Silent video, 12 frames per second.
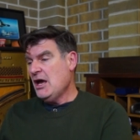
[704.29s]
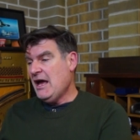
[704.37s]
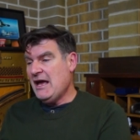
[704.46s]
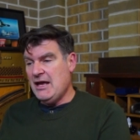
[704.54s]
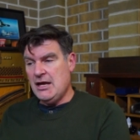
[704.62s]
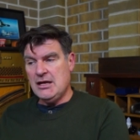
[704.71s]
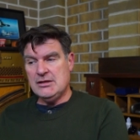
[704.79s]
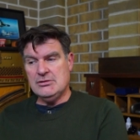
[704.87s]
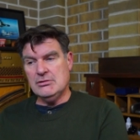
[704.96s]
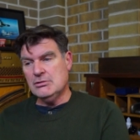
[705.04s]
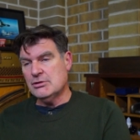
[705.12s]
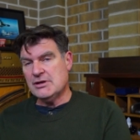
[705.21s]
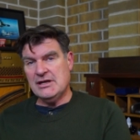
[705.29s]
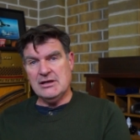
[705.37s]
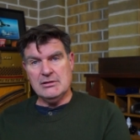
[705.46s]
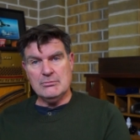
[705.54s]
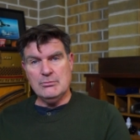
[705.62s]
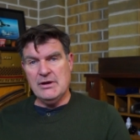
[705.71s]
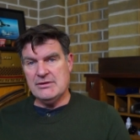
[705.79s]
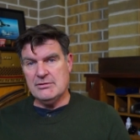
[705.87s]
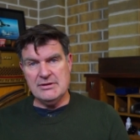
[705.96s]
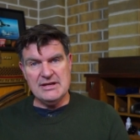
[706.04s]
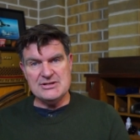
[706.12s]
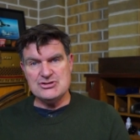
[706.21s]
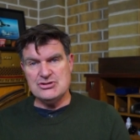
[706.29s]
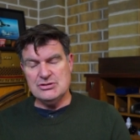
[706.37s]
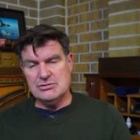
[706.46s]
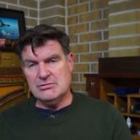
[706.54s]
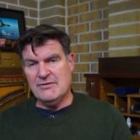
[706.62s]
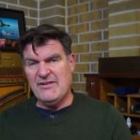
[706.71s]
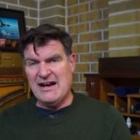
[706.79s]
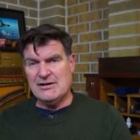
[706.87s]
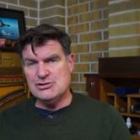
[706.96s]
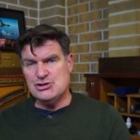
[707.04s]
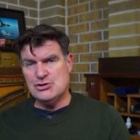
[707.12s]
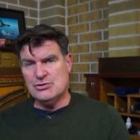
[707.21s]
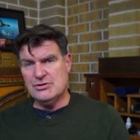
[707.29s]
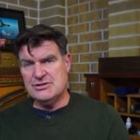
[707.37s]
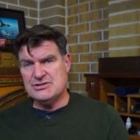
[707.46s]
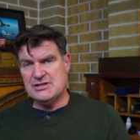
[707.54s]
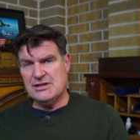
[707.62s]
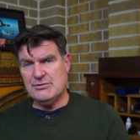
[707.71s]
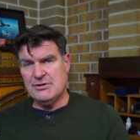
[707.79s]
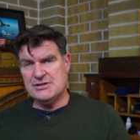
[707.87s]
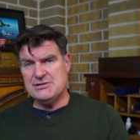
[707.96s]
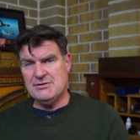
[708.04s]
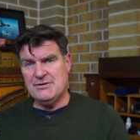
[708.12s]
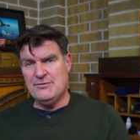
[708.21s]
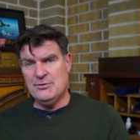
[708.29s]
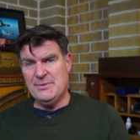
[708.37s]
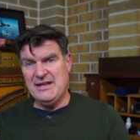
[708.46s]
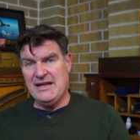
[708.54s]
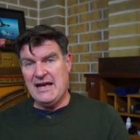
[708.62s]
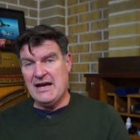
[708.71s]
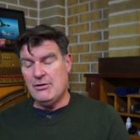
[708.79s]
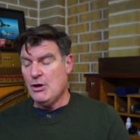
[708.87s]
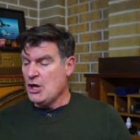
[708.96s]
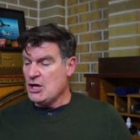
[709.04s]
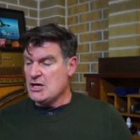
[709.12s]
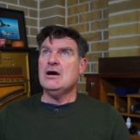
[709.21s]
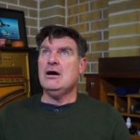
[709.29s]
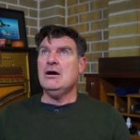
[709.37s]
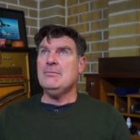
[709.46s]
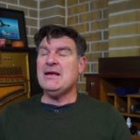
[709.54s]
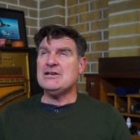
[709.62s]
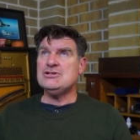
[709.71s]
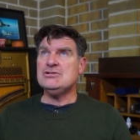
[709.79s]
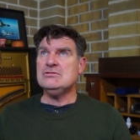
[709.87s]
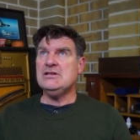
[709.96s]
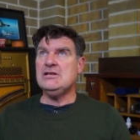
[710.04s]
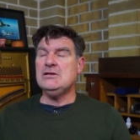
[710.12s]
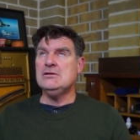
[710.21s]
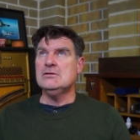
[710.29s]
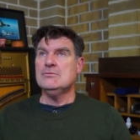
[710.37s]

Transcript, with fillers: and looking at whether they're still valid shortlisting criteria for me now. I'm actually